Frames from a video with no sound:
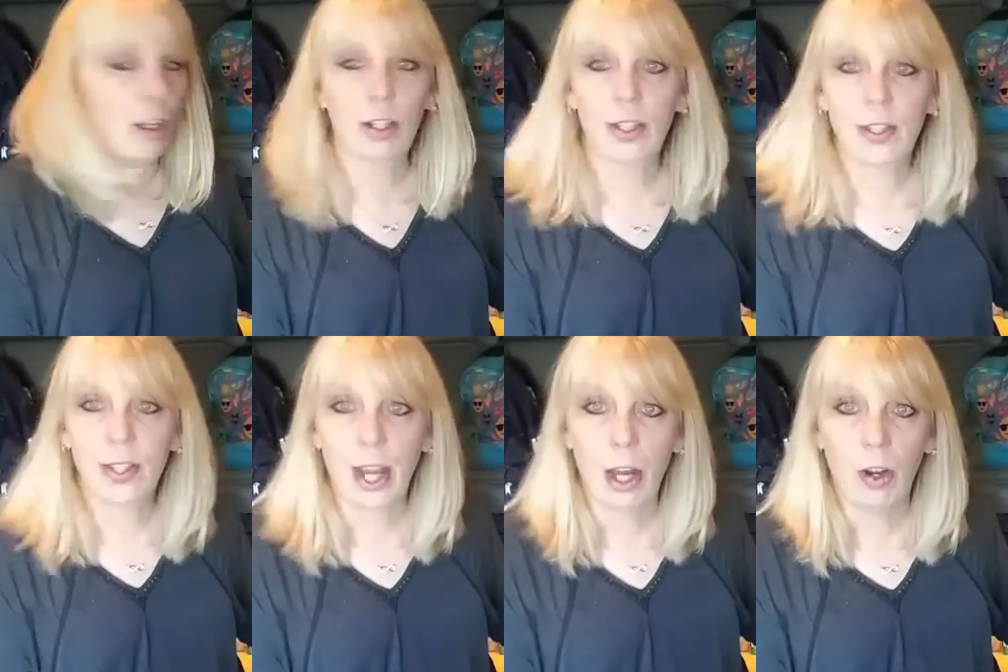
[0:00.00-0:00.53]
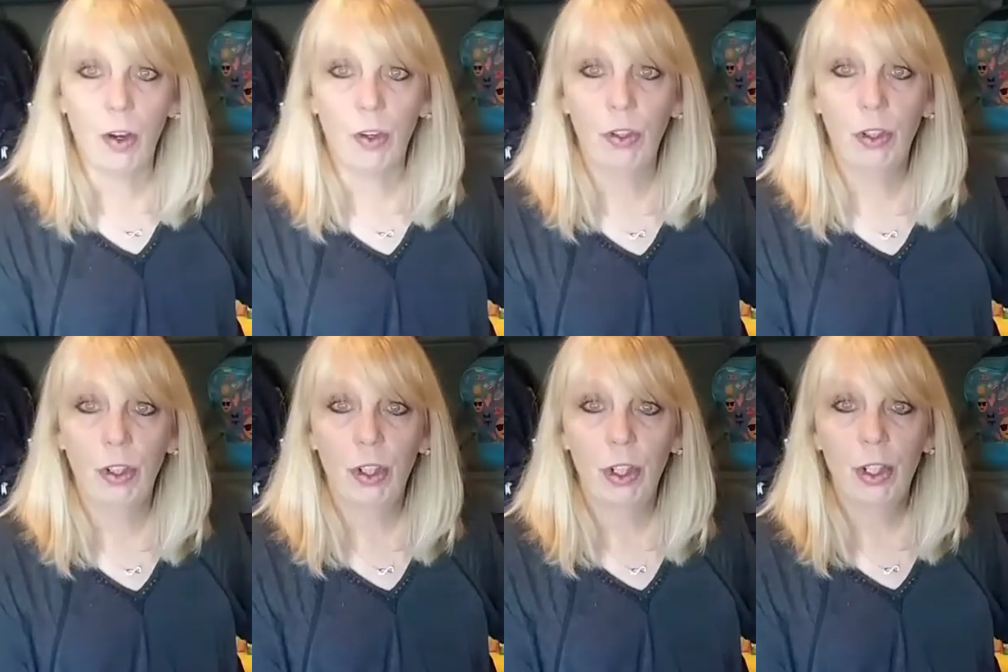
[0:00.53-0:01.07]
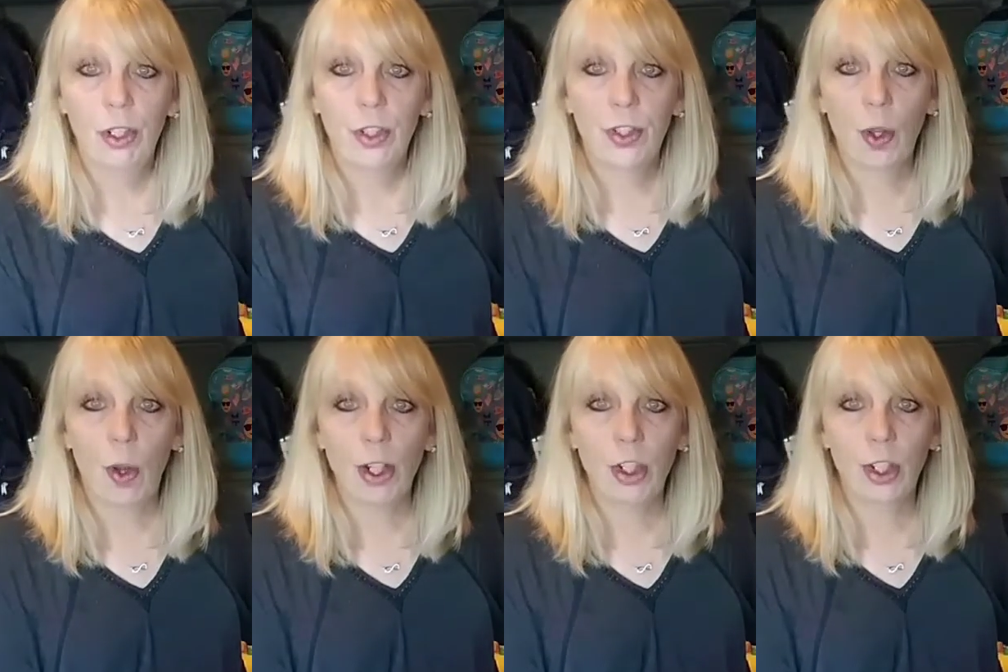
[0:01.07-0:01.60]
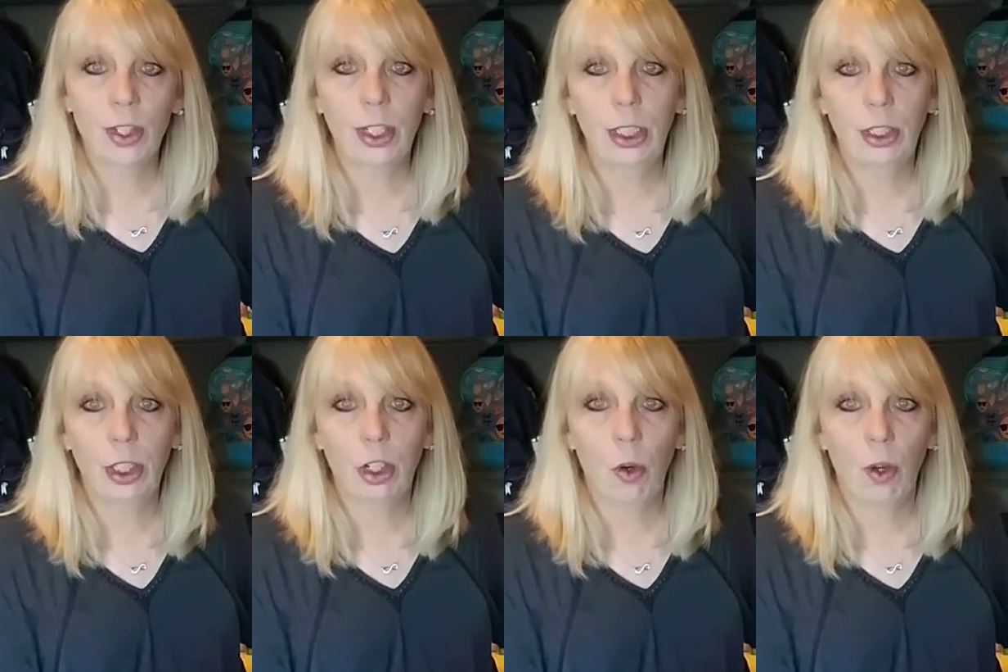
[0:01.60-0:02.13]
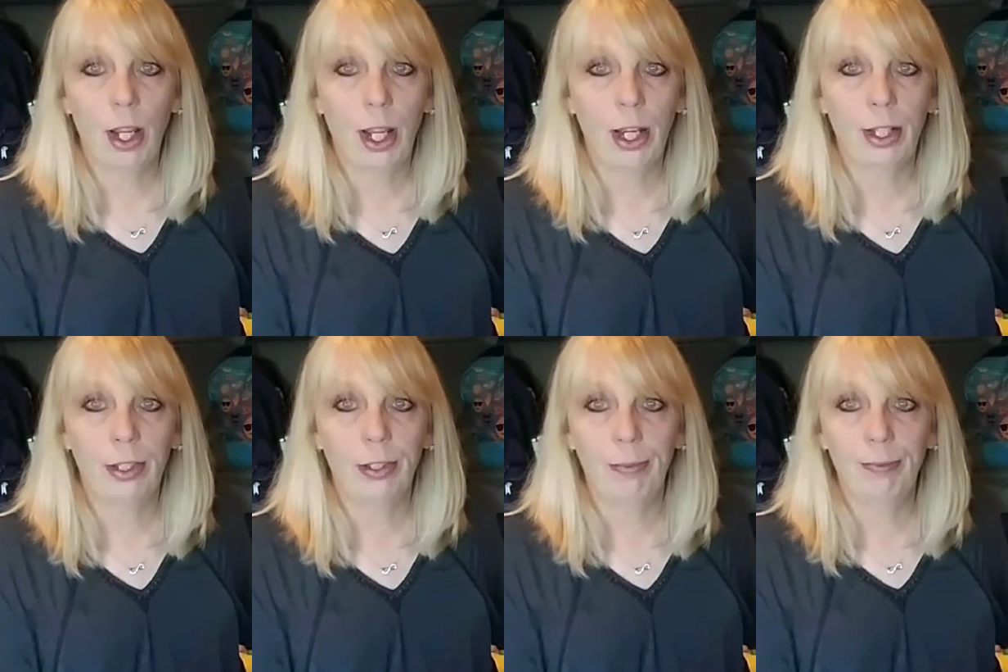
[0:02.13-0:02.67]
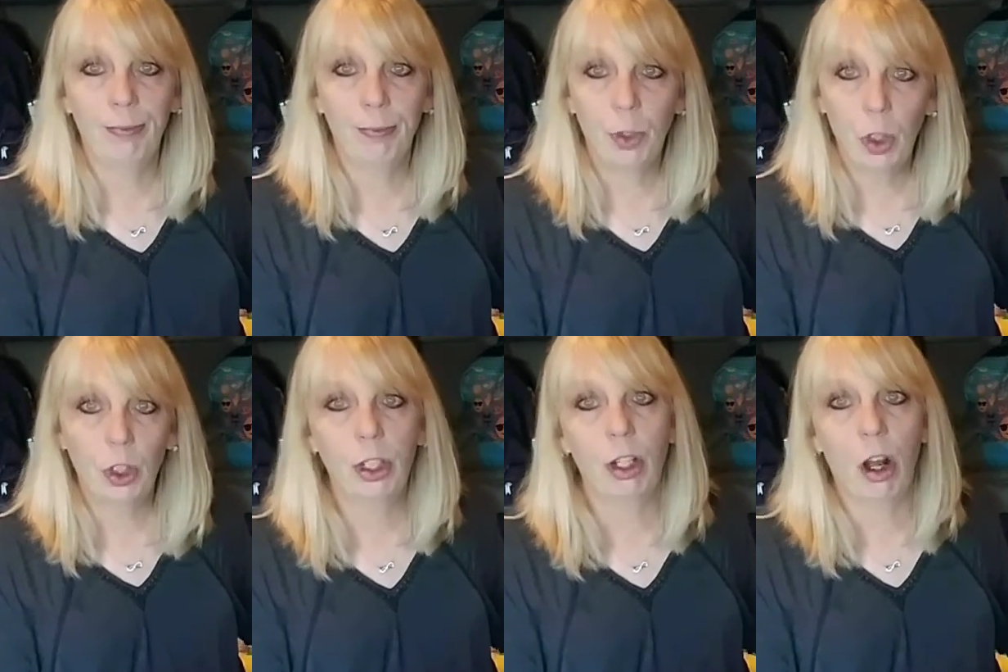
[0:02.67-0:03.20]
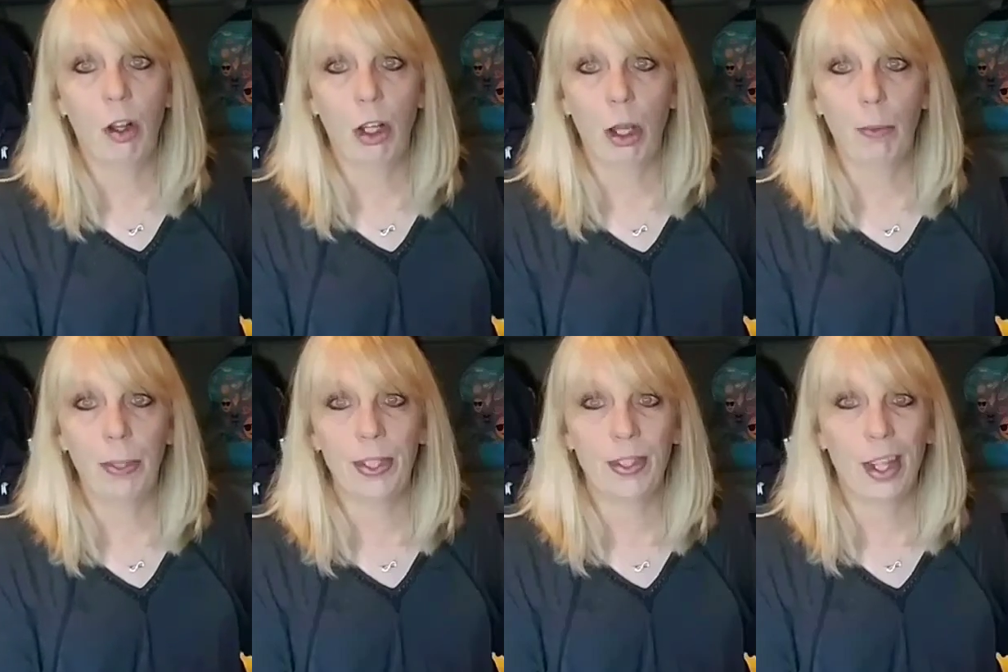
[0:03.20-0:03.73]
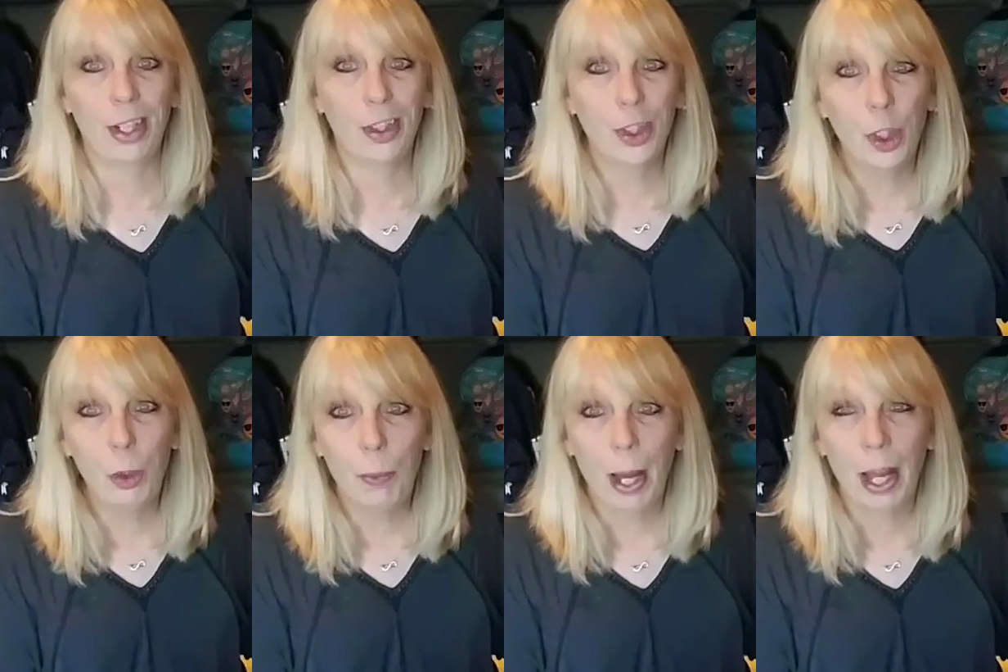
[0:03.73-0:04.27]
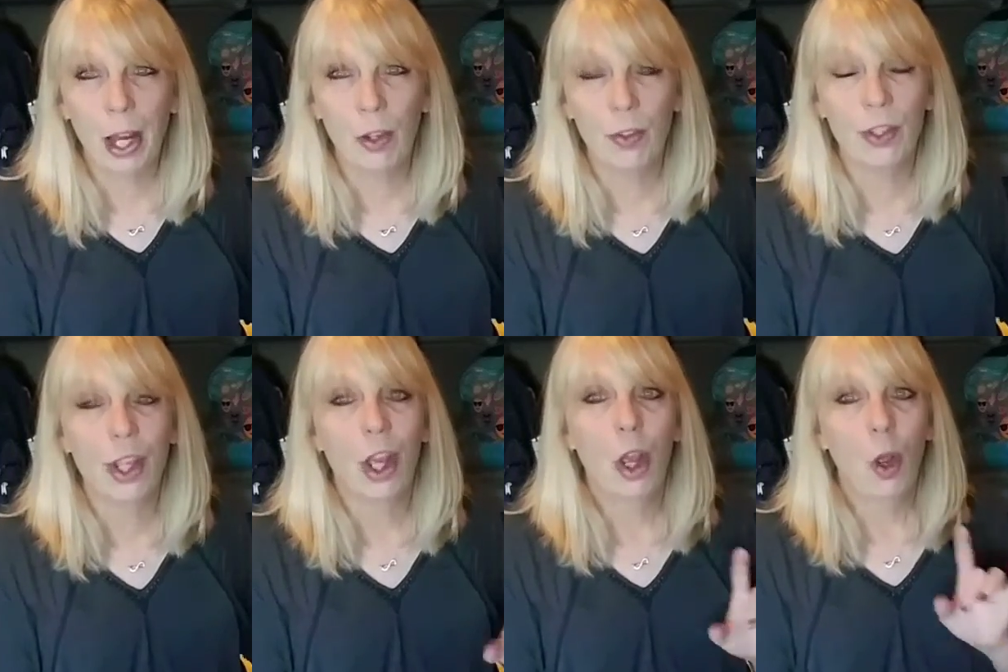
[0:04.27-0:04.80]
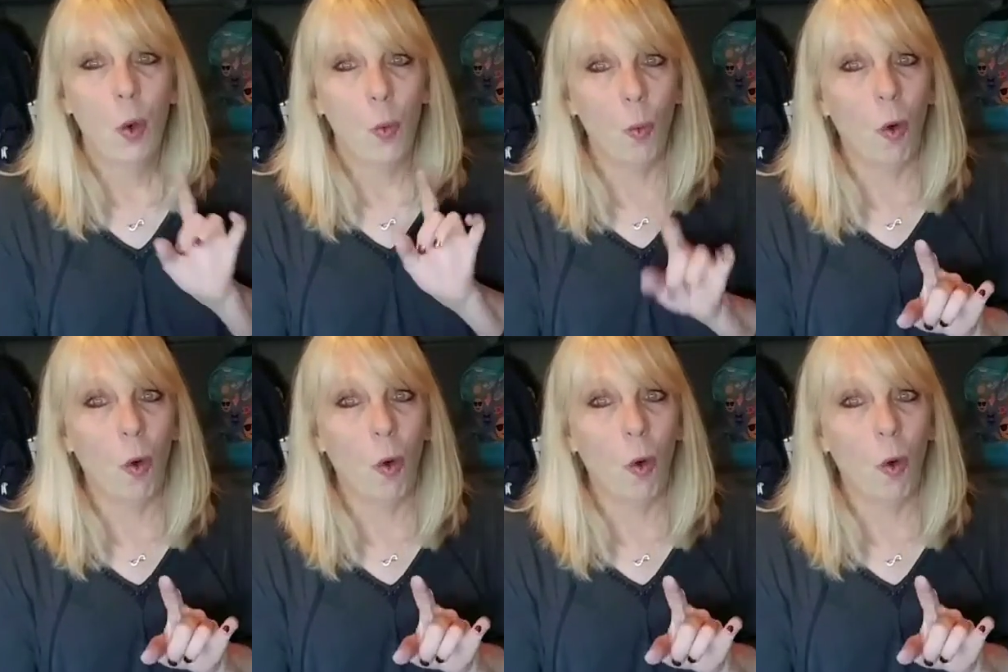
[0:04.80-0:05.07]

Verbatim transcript: I got it on sale. So I just need to go ahead and cook it all up. It's like two pounds.